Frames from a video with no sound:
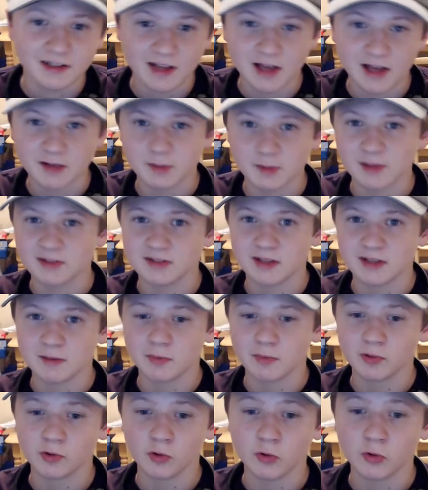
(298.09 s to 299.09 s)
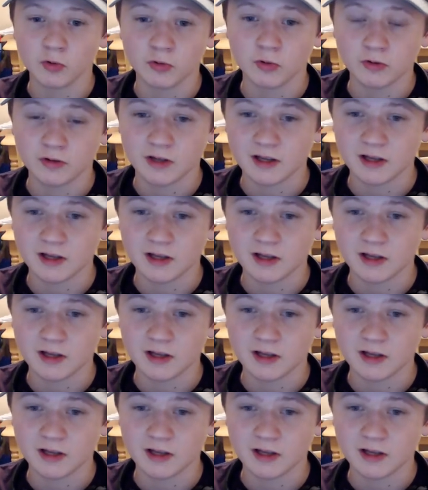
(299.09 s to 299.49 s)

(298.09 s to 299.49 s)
I was about to say pull,